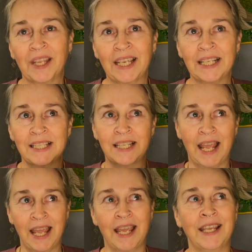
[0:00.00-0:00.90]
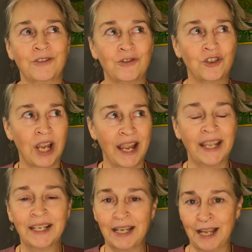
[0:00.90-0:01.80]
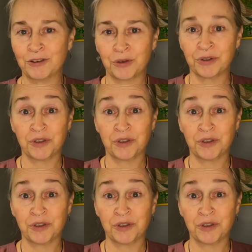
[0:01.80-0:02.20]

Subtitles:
It is a giant natural